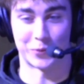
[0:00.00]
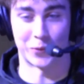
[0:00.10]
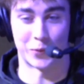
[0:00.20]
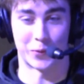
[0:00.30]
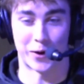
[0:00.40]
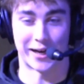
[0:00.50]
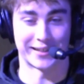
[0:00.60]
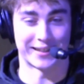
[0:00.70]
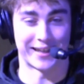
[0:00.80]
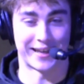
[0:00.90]
rain
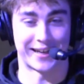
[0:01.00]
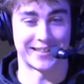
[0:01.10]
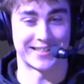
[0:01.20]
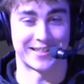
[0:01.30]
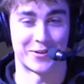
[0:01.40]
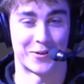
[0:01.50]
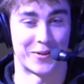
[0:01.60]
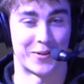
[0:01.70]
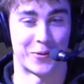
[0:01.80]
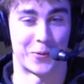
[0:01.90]
delays,
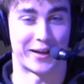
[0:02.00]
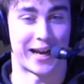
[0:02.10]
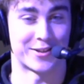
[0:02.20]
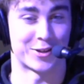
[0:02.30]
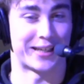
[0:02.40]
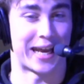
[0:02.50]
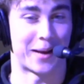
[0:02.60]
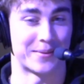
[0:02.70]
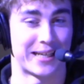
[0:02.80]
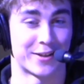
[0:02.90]
the canceled
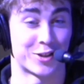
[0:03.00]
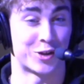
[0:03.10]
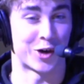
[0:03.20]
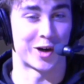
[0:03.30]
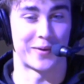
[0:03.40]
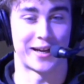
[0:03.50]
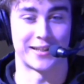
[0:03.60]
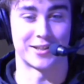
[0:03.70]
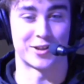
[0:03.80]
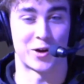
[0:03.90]
games, canceled
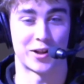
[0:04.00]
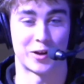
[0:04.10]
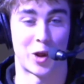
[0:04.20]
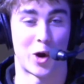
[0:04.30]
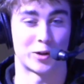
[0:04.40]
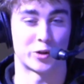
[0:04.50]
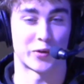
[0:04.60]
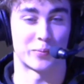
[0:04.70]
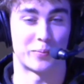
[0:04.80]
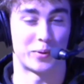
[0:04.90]
tournaments, all the long
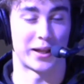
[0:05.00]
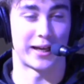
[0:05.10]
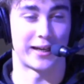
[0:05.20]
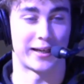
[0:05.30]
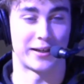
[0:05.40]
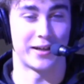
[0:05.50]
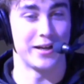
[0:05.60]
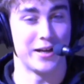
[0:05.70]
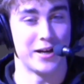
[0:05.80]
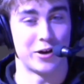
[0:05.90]
plane and
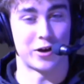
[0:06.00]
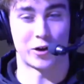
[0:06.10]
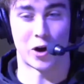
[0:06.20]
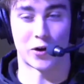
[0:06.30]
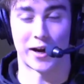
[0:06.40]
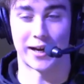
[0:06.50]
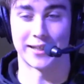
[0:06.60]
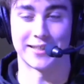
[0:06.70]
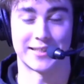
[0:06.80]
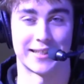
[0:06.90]
car
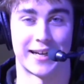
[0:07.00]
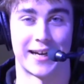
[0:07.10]
rides,